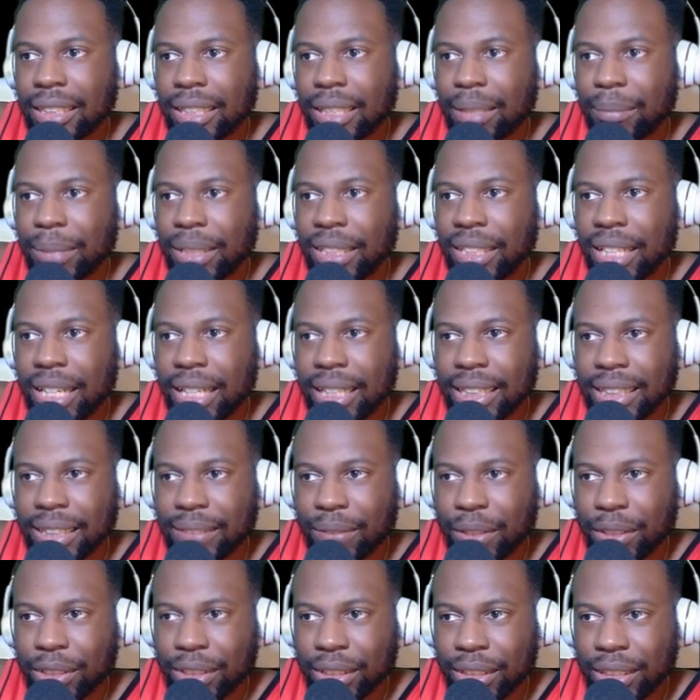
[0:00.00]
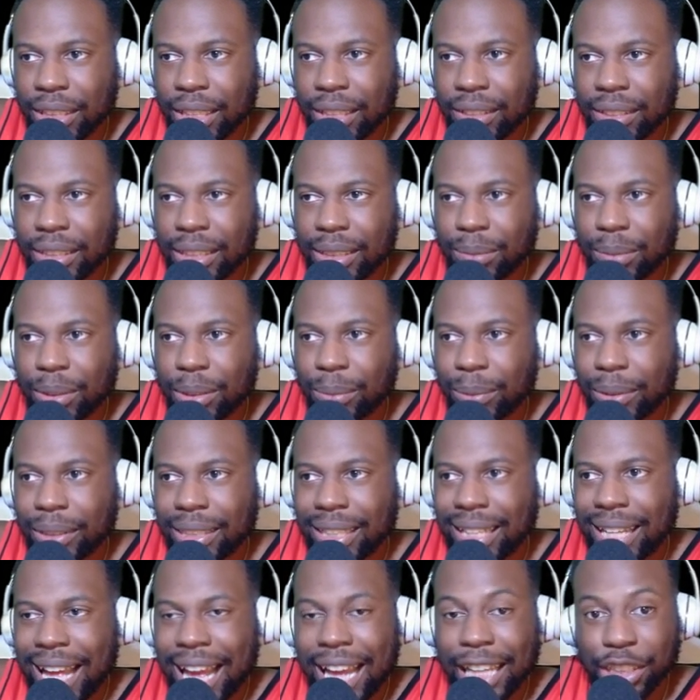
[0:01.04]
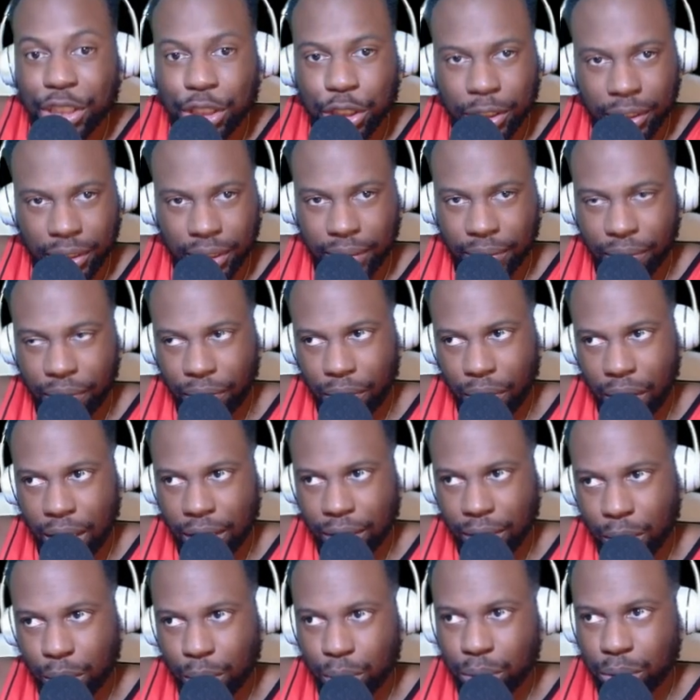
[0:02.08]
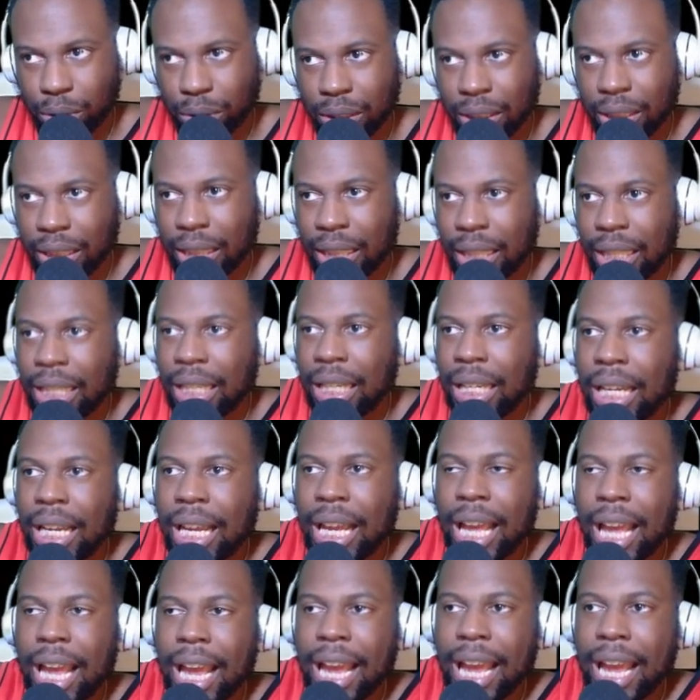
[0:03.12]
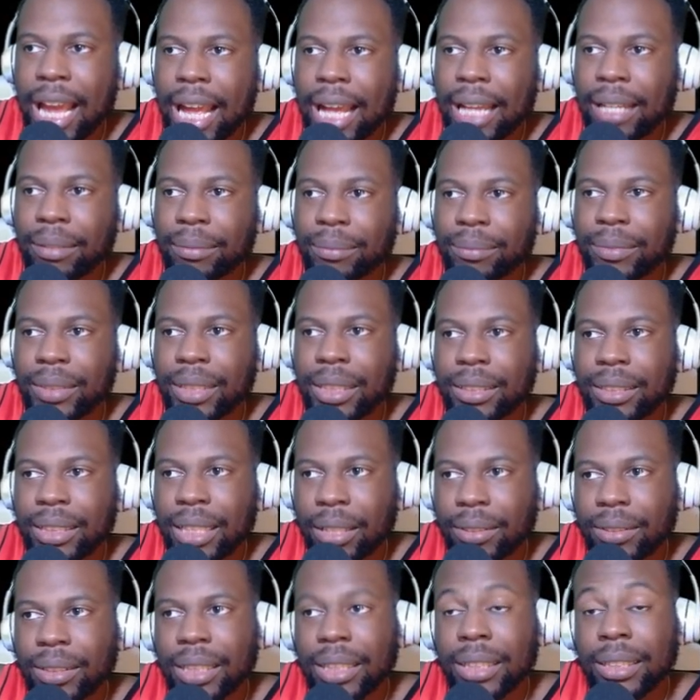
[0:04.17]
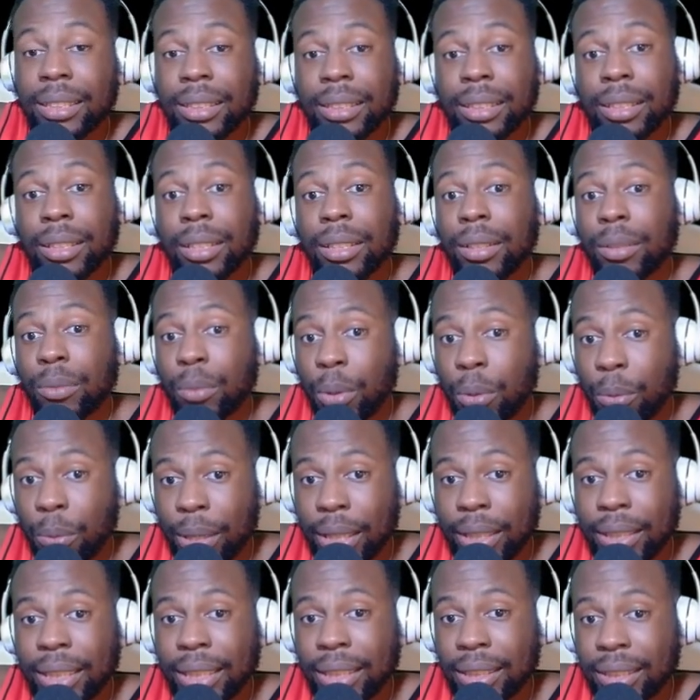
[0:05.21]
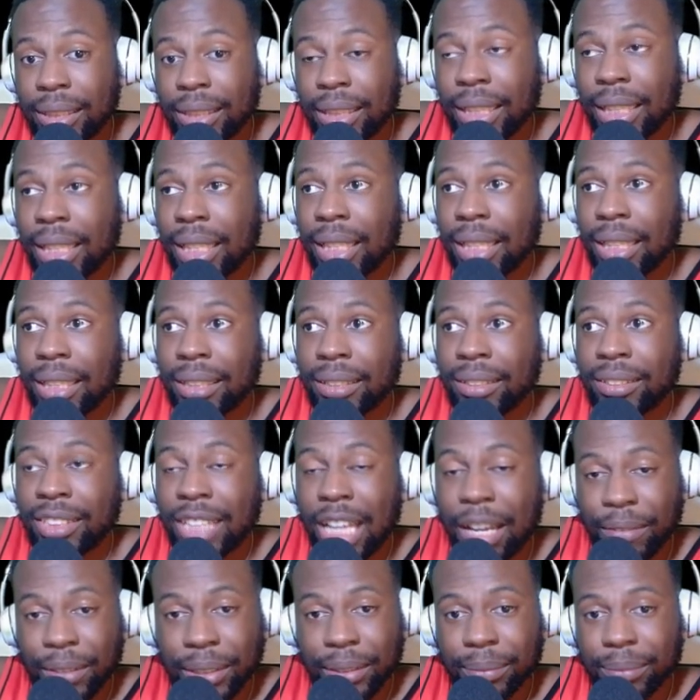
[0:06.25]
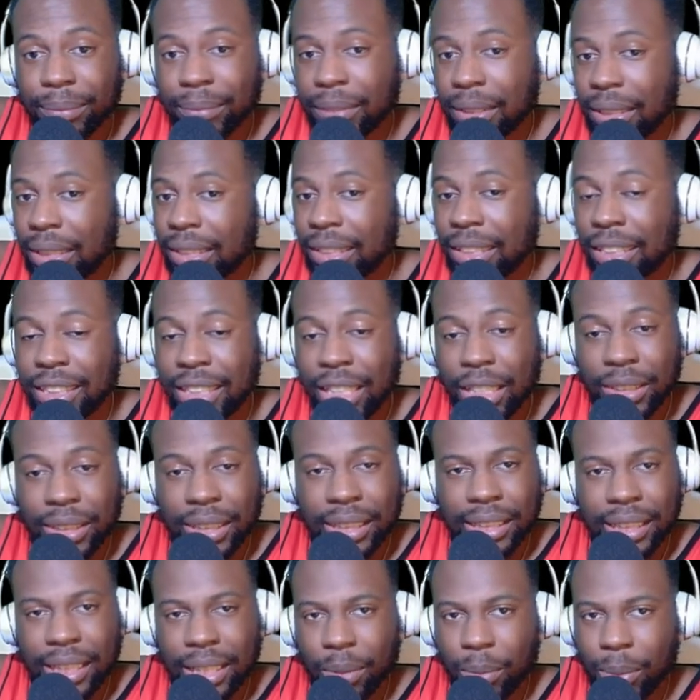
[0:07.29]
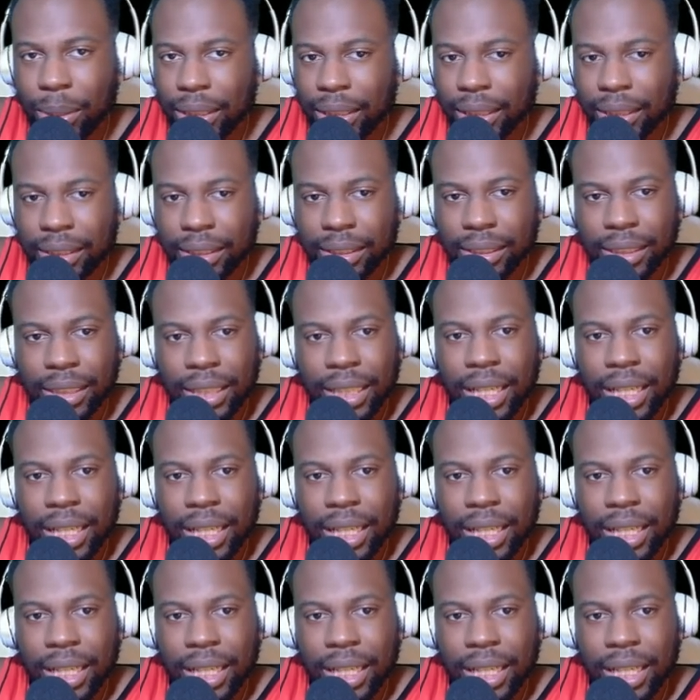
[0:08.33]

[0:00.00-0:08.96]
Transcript: And be Nuggets versus Celtics, which was last year's finals. And Celtics will win this in seven. The Celtics need to win this.